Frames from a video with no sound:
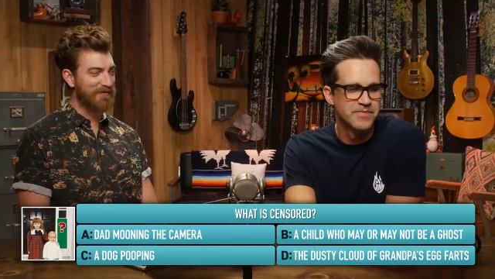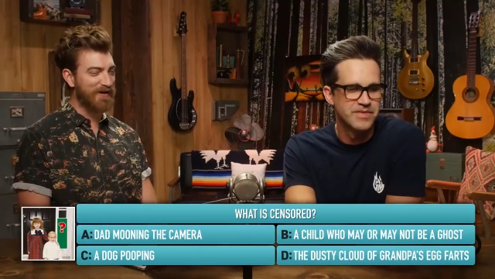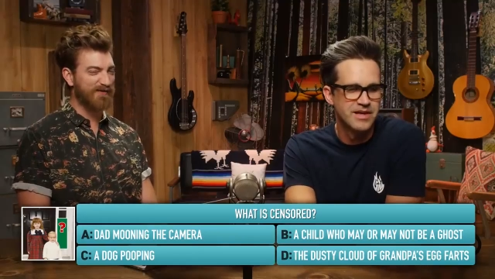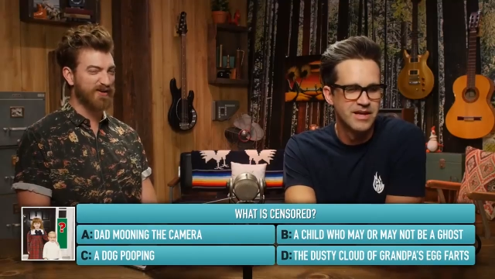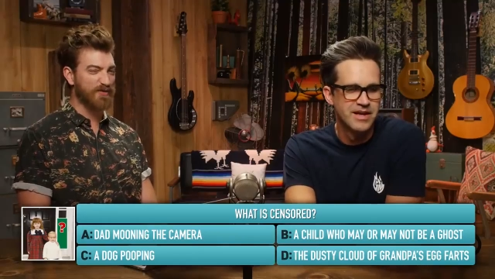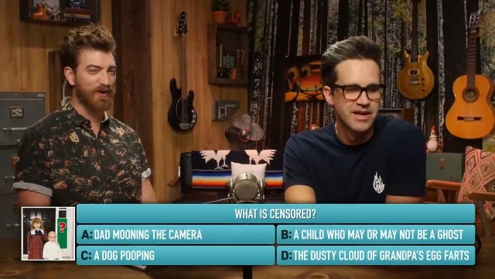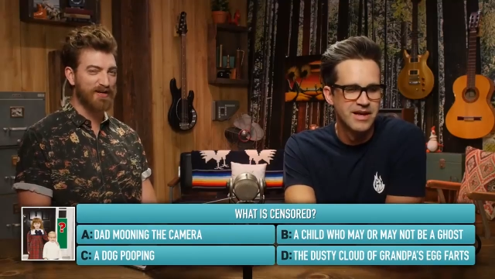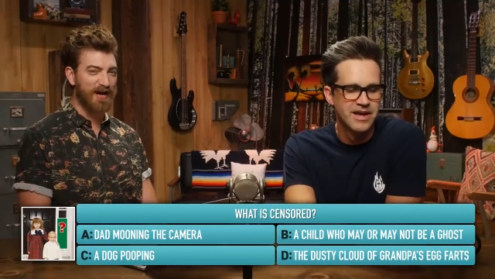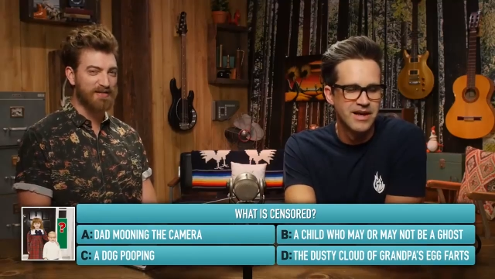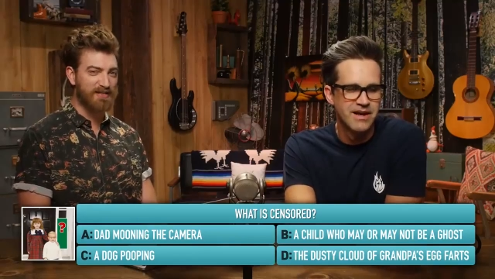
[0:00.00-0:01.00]
Speaker 1: get ready for
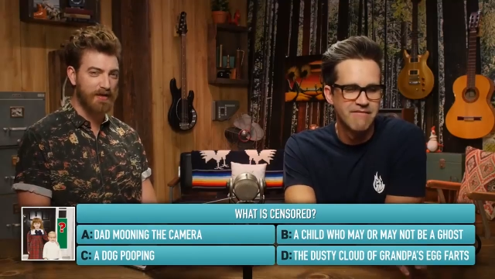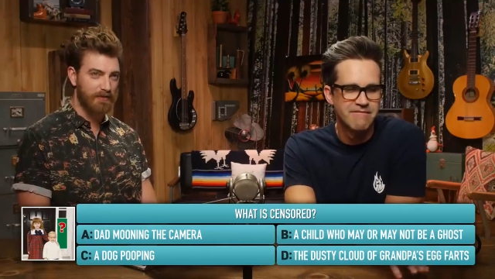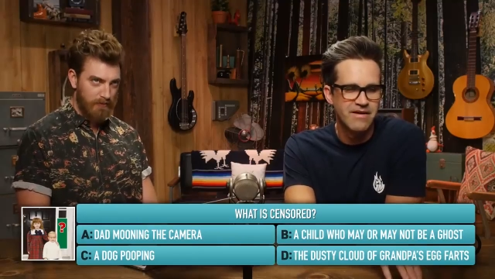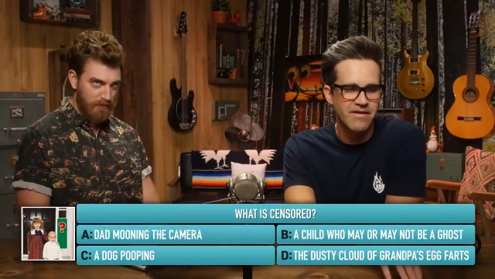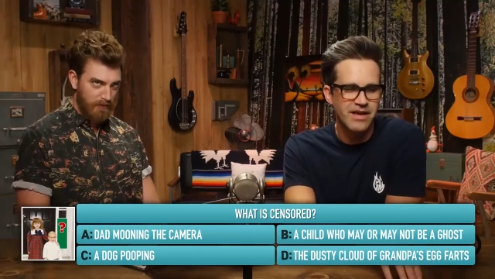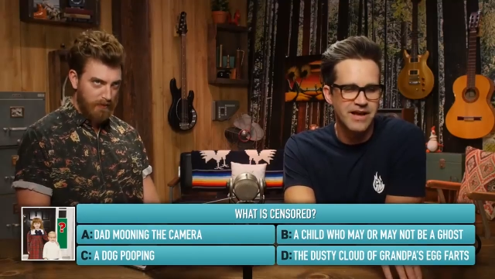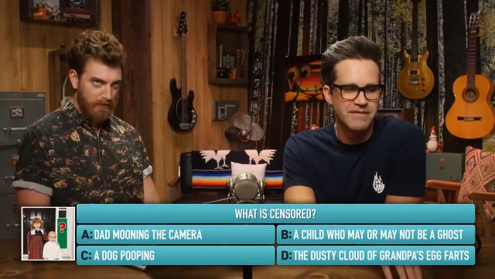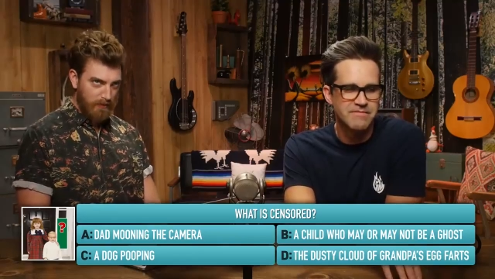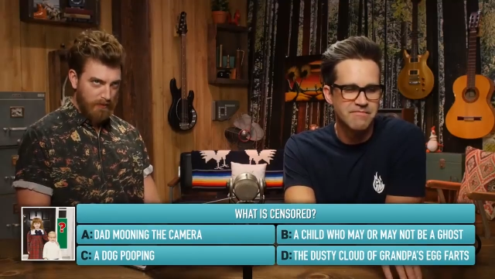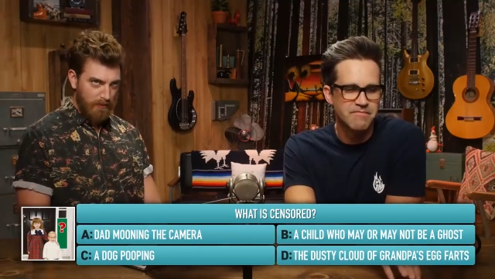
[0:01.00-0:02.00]
2019. Okay.
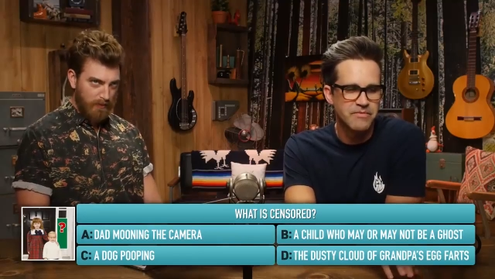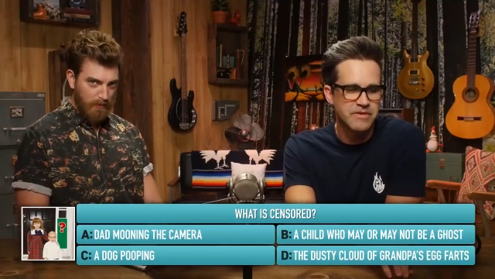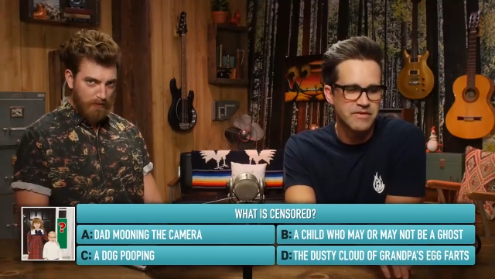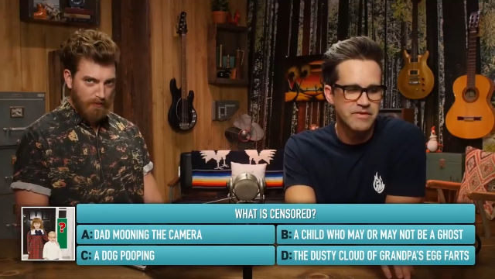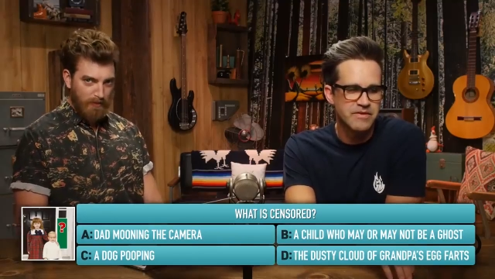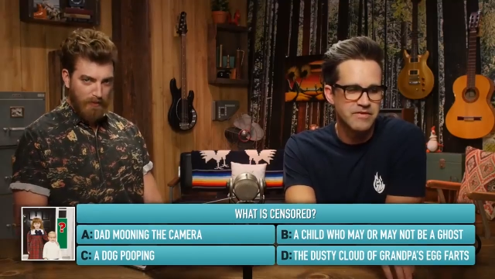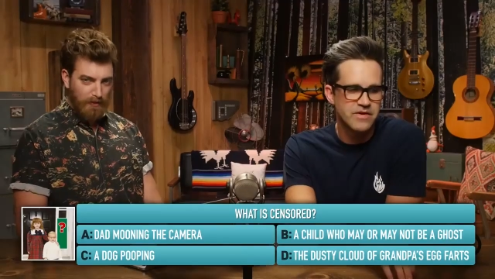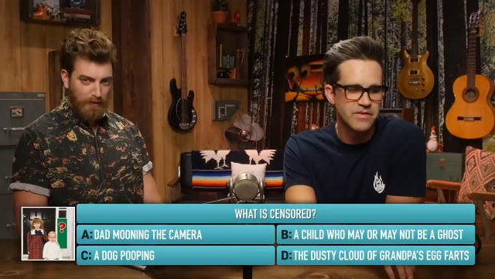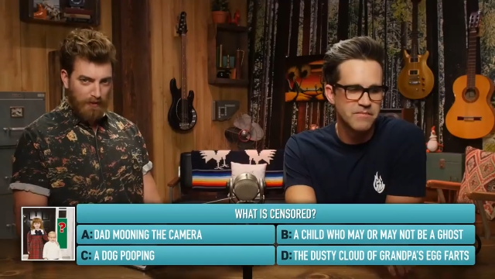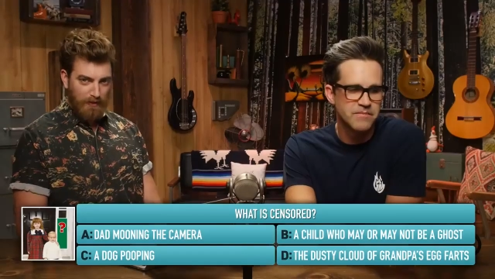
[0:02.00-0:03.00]

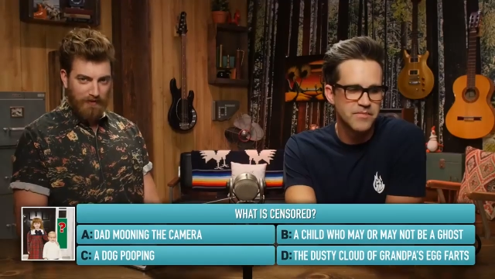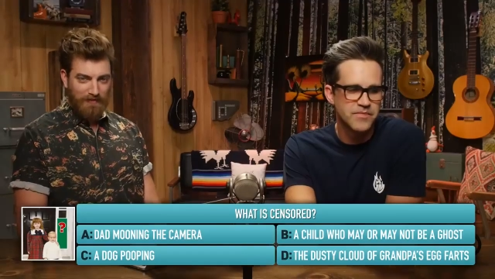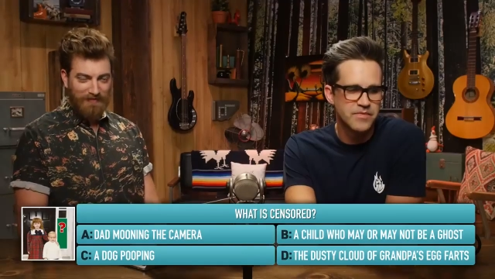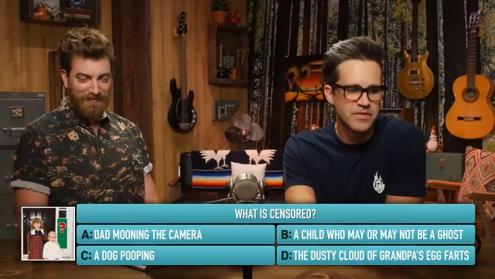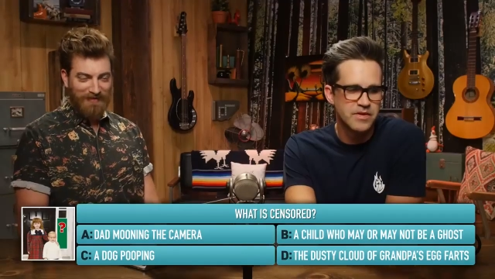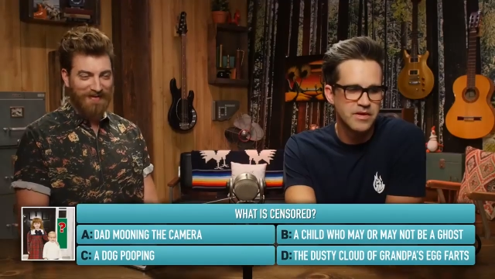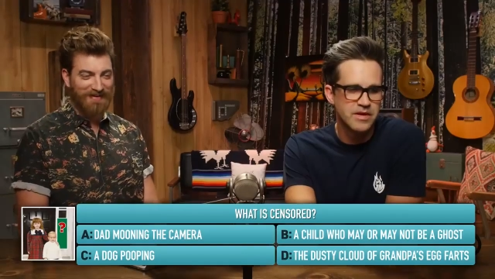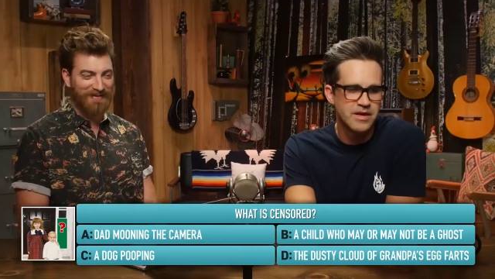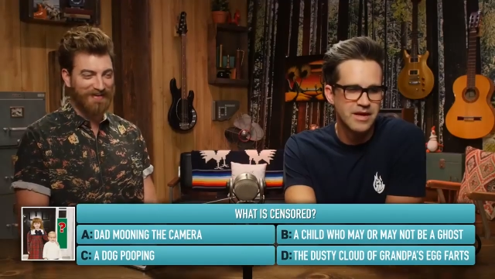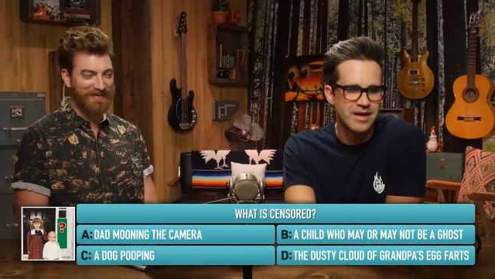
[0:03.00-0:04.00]
So,
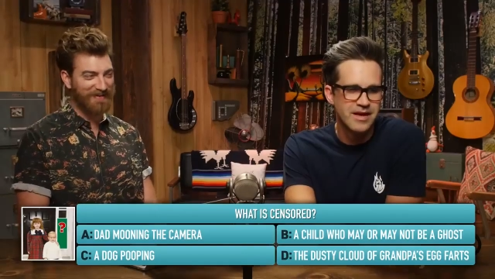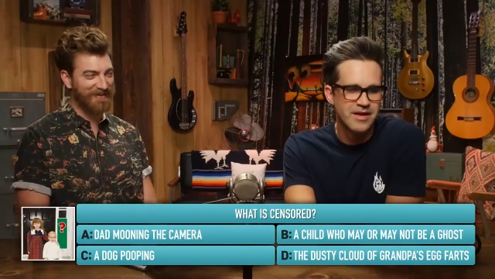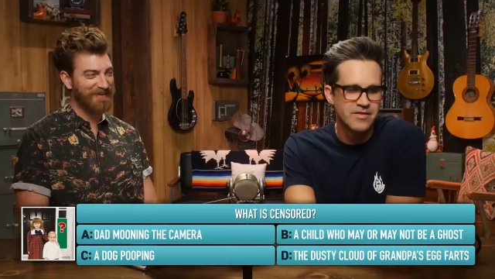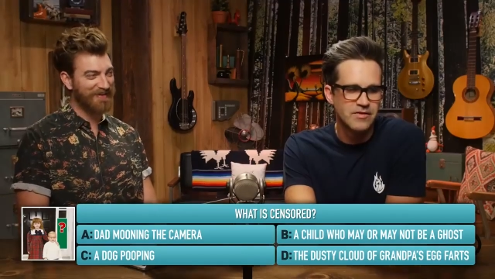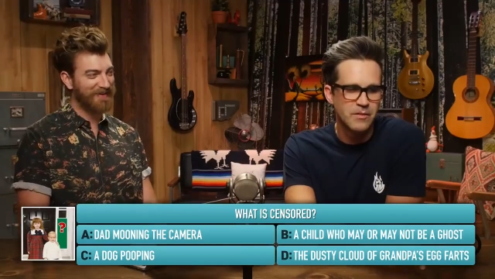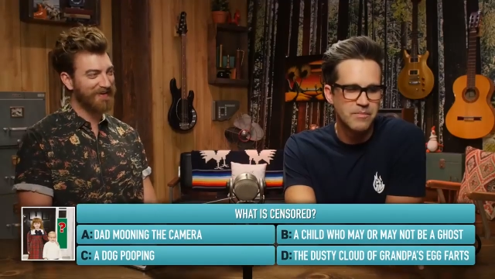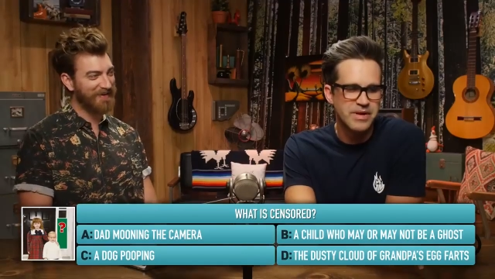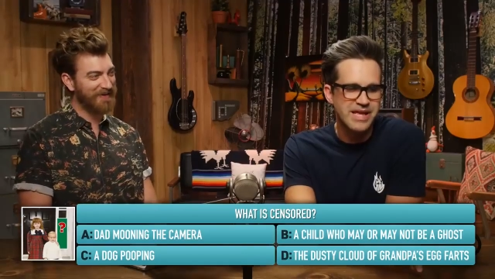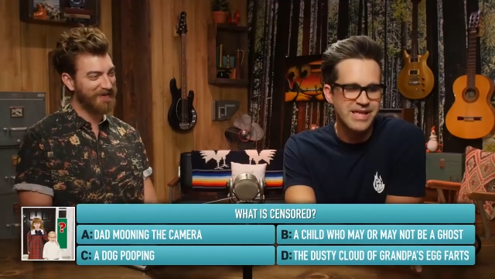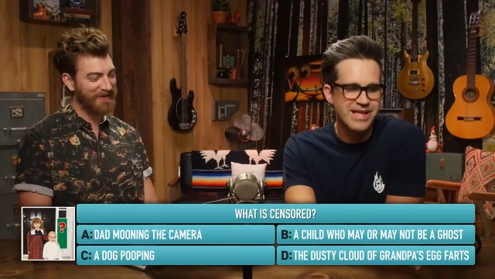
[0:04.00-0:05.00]
so
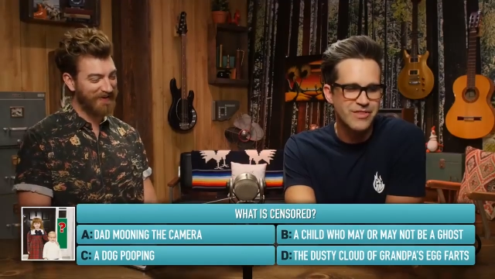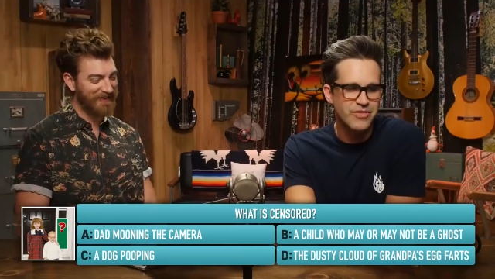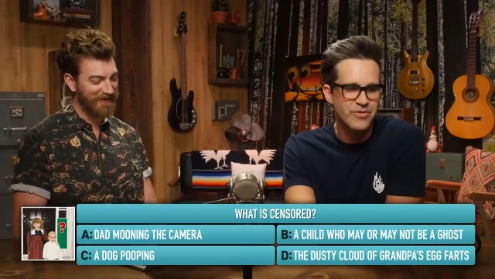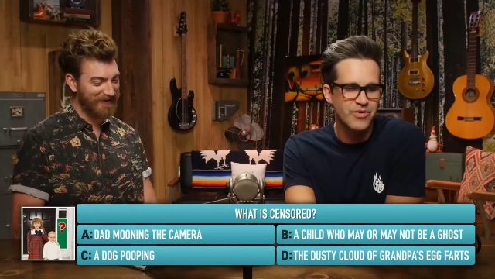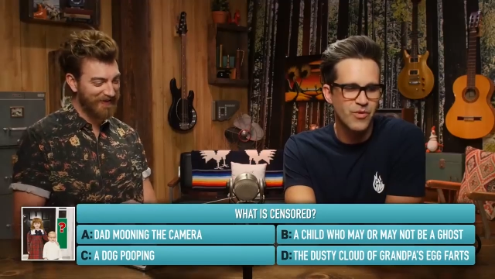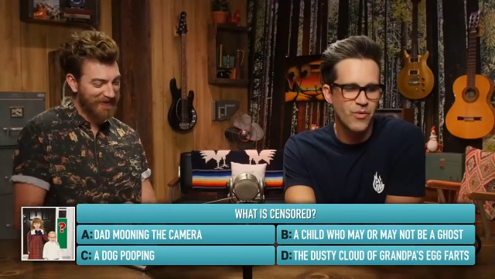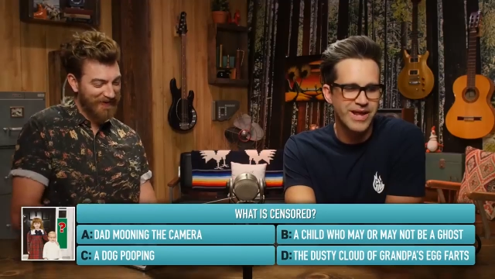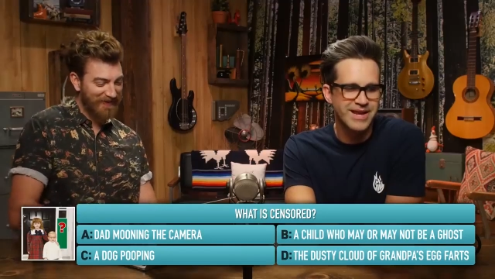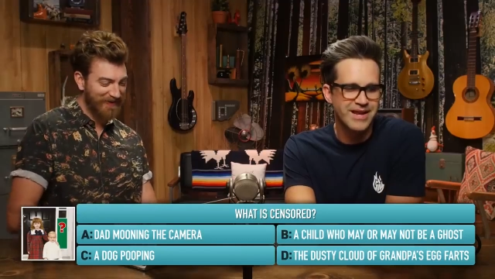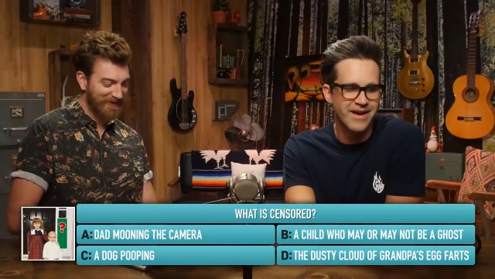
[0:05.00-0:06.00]
peeking through the
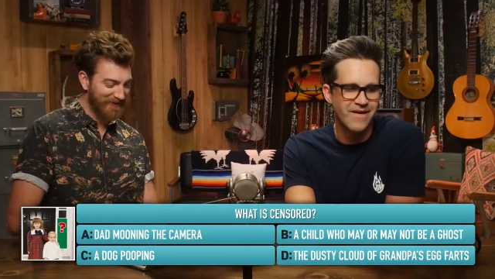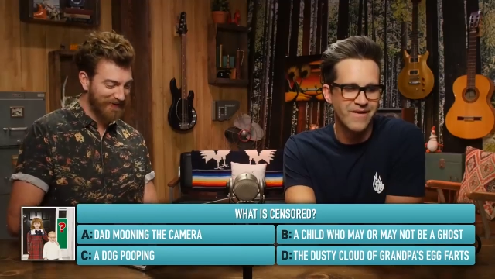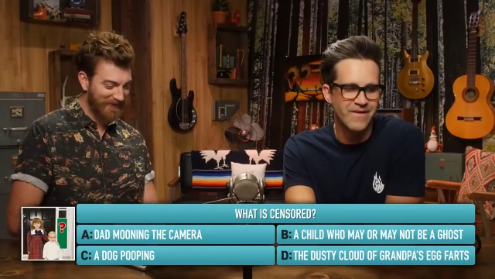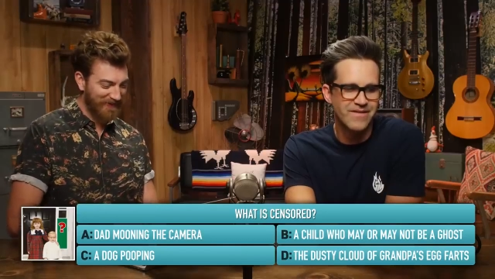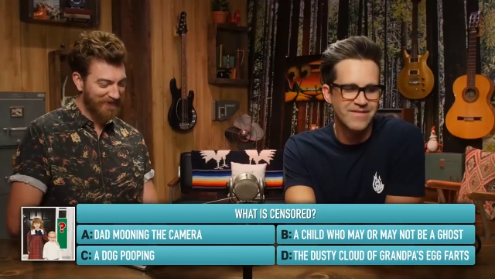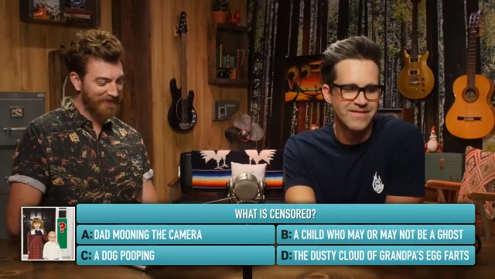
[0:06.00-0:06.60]
window,